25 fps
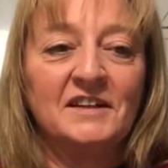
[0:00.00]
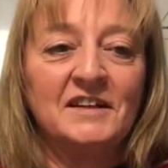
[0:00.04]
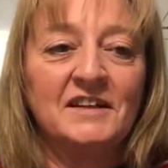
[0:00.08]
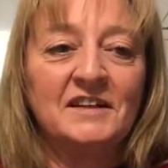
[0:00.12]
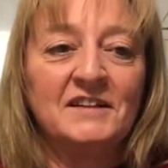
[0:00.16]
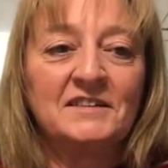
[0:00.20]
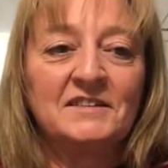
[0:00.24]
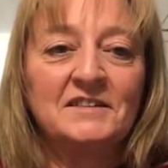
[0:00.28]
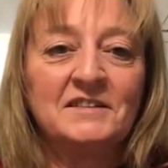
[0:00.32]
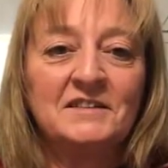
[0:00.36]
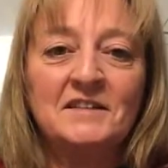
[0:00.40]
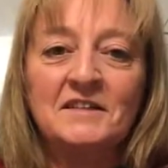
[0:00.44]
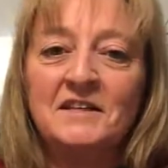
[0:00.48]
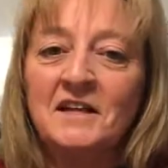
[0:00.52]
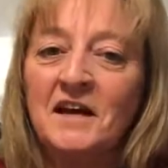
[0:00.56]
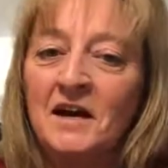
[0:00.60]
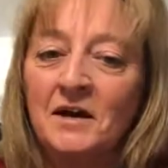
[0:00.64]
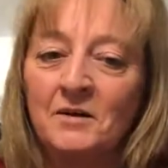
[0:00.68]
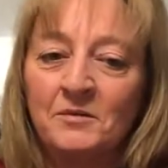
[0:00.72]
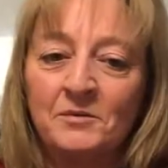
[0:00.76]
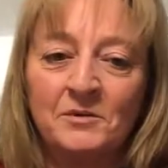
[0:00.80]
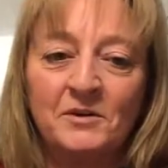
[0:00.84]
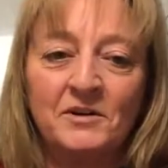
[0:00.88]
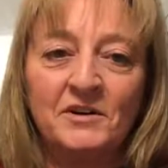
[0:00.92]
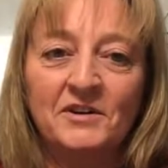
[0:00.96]
He's
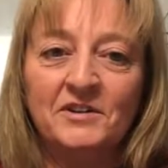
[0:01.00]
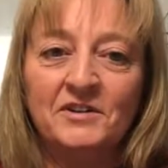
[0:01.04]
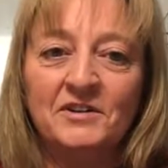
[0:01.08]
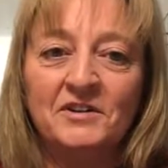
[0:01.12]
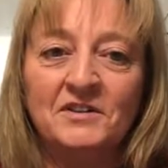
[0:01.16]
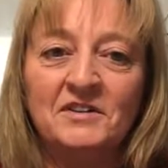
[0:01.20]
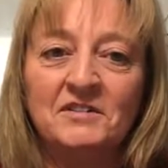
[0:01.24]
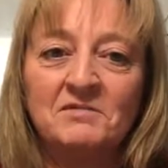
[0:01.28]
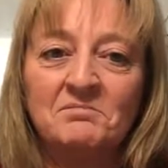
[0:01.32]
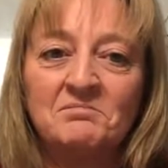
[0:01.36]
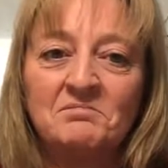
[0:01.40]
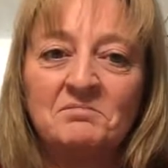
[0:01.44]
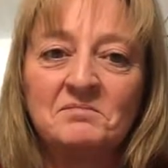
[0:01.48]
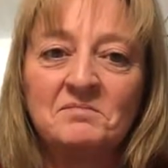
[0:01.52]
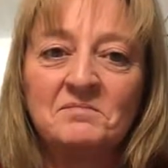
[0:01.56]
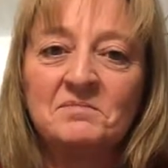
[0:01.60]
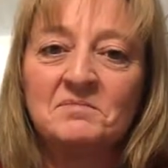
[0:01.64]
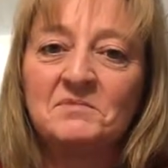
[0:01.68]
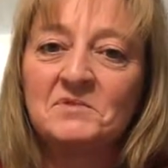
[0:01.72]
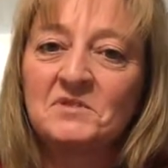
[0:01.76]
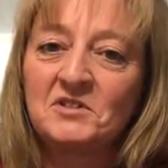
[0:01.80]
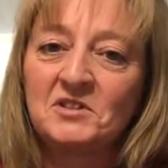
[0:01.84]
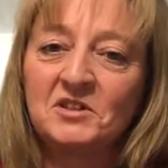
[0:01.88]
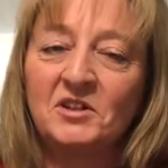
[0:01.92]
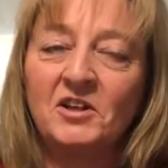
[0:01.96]
not one
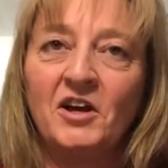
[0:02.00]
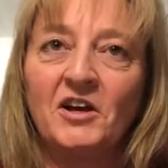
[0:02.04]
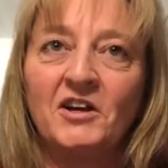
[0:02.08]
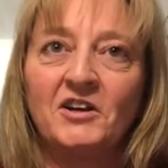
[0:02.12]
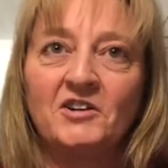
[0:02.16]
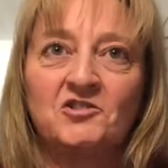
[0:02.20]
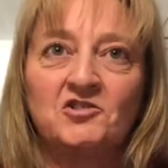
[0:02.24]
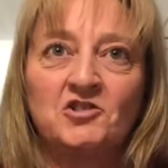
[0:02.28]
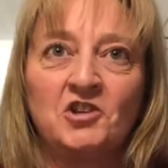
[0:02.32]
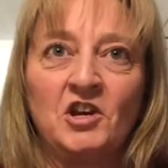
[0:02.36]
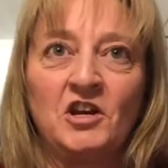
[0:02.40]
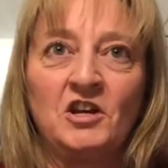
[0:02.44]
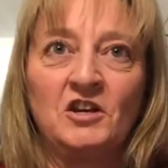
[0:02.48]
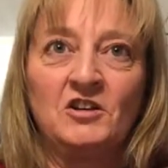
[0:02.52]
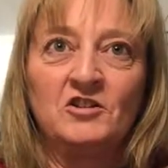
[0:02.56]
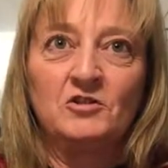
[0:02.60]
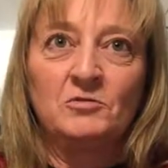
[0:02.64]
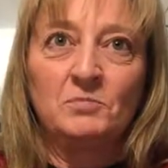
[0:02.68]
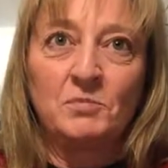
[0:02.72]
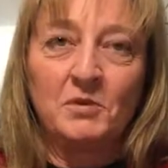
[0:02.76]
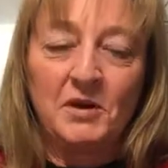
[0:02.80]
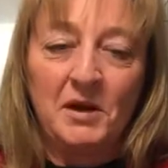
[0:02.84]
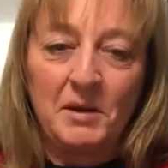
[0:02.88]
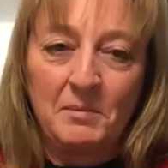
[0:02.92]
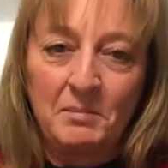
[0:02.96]
to like
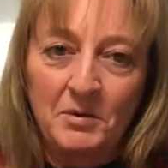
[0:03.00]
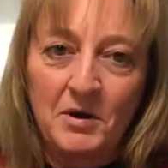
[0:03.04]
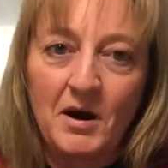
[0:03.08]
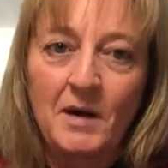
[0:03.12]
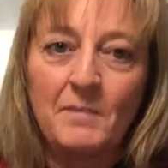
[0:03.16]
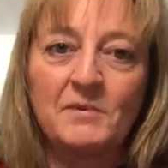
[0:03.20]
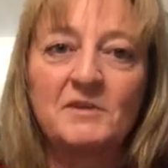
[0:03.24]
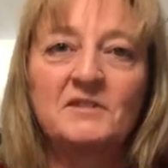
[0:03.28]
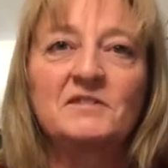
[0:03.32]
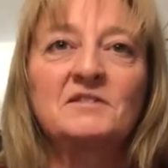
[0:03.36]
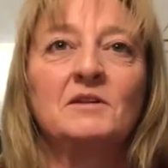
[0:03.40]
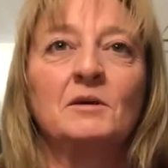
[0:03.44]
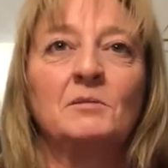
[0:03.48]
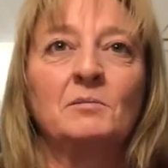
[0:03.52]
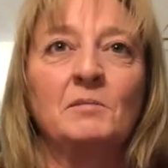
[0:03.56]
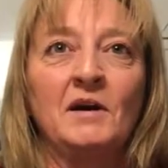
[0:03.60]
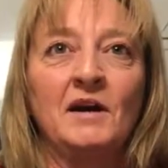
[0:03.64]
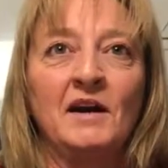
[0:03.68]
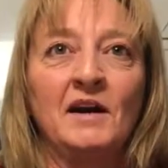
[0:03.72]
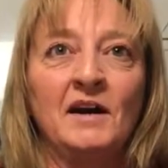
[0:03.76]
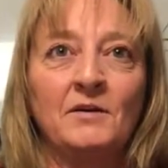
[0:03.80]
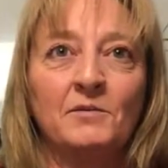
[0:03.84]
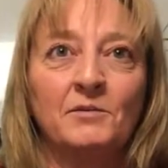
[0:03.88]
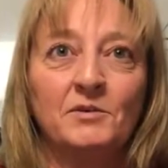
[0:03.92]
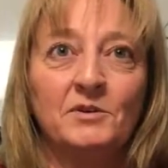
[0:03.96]
change, but I promised him
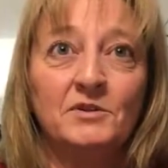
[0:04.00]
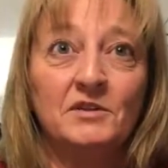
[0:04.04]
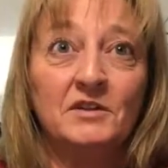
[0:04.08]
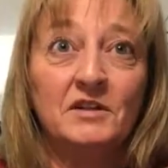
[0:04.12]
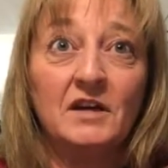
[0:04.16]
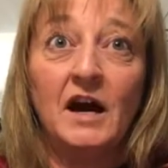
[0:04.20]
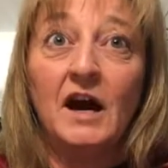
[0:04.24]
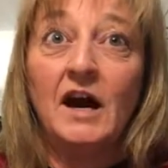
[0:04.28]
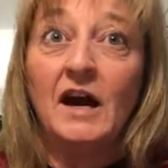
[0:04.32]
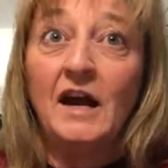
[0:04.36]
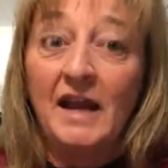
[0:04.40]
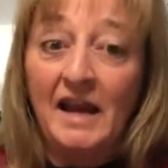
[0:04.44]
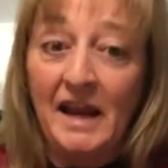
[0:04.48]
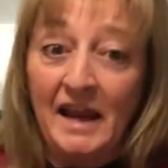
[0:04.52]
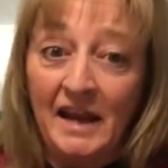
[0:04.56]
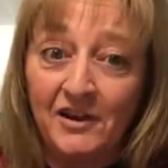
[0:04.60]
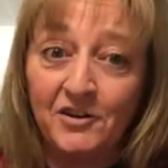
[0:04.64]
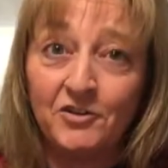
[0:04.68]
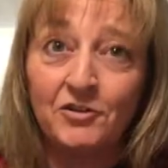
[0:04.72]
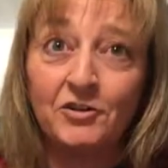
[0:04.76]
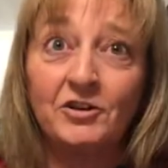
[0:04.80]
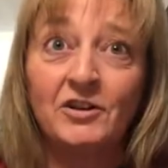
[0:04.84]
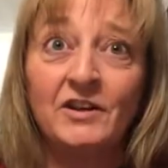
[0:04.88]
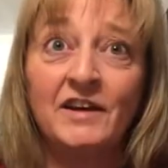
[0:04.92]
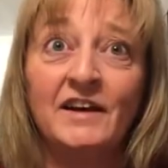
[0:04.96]
I would
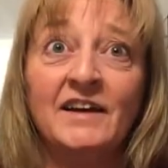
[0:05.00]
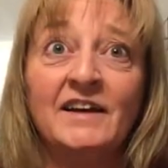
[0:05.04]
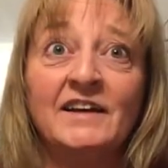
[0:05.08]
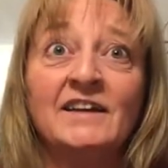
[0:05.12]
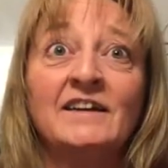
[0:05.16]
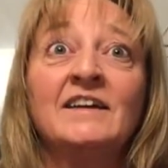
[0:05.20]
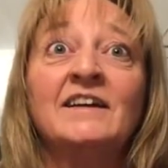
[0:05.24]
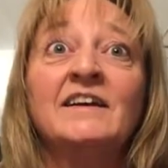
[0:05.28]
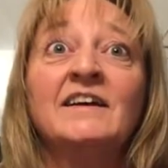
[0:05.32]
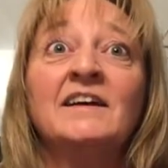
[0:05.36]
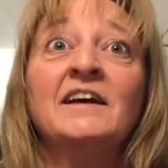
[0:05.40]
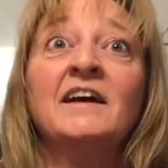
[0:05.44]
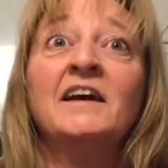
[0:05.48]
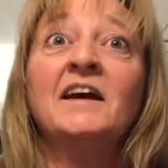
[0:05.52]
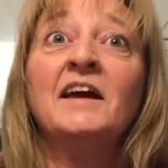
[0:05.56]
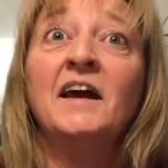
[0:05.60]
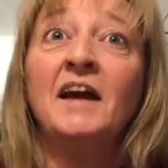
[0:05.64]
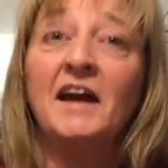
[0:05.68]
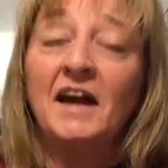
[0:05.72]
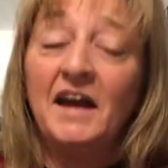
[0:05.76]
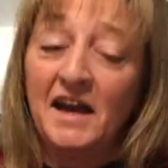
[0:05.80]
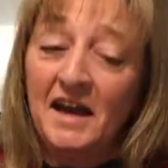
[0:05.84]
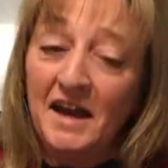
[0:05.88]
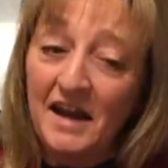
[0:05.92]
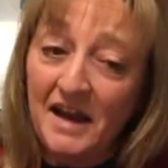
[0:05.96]
handle it
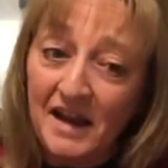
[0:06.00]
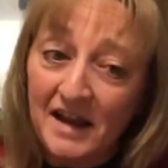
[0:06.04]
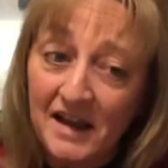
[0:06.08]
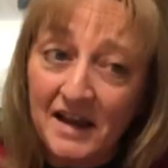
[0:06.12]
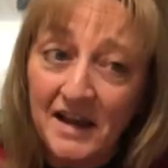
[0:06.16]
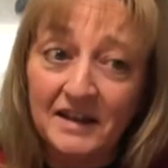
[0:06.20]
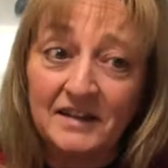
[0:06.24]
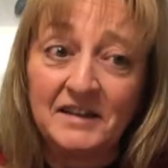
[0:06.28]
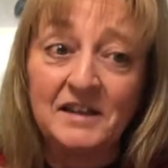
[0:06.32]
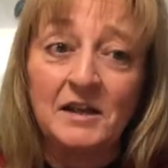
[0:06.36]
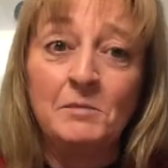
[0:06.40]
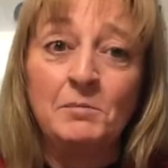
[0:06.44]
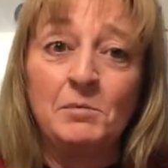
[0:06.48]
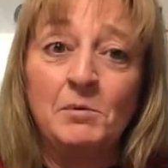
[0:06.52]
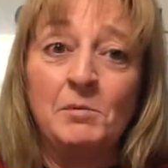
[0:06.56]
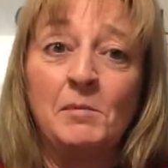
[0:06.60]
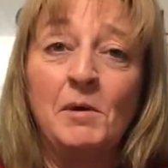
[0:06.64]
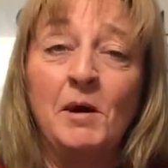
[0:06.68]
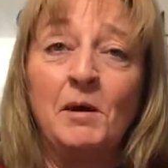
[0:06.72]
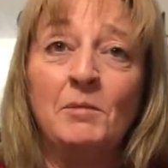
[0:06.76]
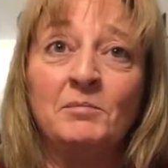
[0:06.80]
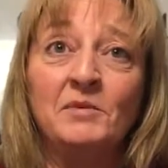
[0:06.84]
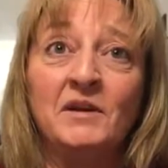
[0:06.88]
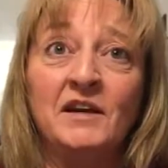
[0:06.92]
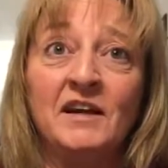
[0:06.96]
and keep him
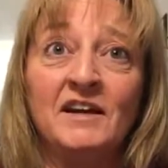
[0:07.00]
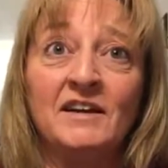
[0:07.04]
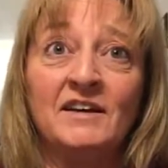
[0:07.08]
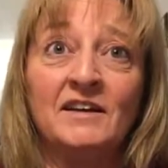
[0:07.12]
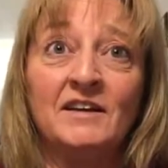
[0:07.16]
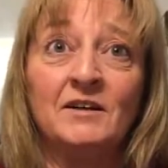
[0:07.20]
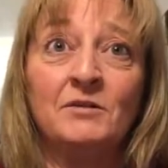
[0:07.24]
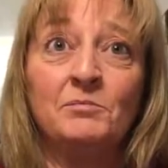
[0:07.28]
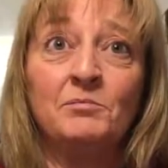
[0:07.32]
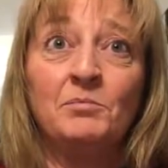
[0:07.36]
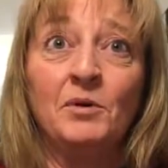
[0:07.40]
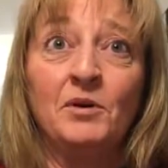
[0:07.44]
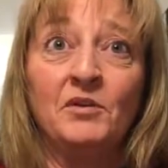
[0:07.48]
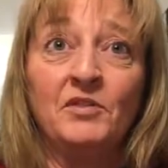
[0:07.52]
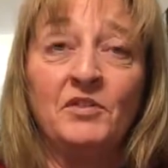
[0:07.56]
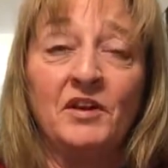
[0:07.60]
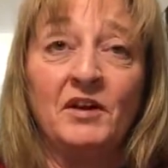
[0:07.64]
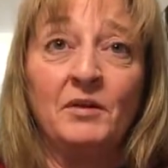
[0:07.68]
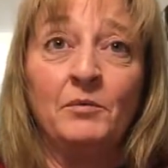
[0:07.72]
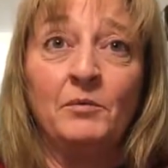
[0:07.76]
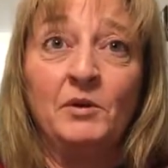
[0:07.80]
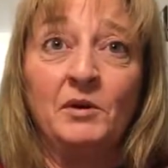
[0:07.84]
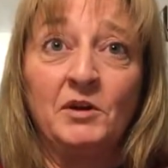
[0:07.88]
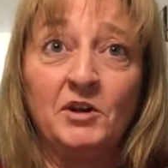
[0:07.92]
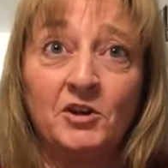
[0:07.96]
updated, but
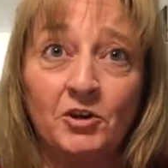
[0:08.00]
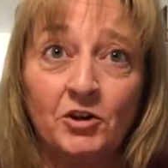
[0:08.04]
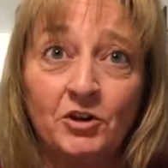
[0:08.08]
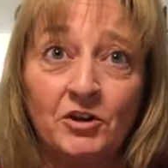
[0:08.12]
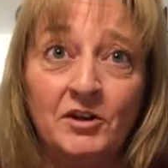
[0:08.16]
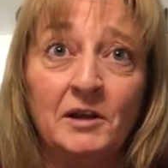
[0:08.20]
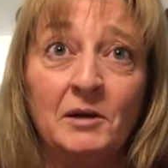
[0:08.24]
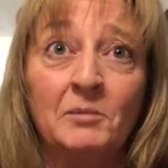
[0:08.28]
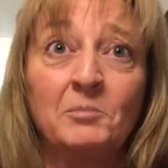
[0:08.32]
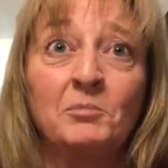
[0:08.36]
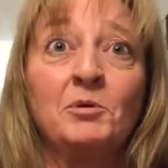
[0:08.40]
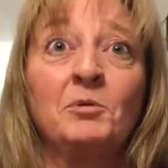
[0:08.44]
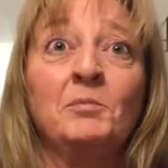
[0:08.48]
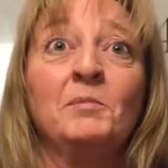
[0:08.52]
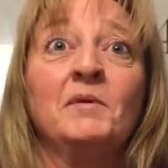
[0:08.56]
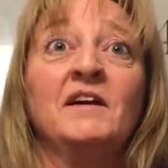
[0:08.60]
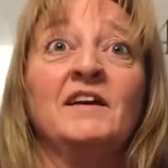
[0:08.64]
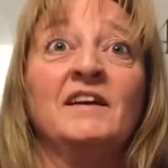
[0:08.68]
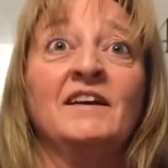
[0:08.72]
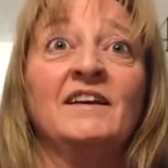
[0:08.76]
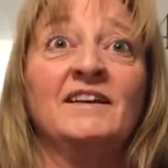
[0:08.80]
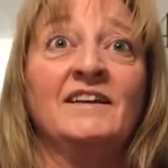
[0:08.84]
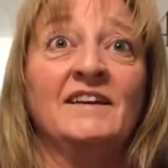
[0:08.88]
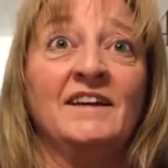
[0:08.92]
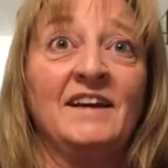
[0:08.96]
that we could
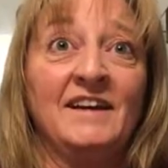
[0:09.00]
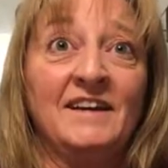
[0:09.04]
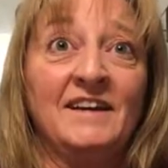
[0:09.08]
implement it.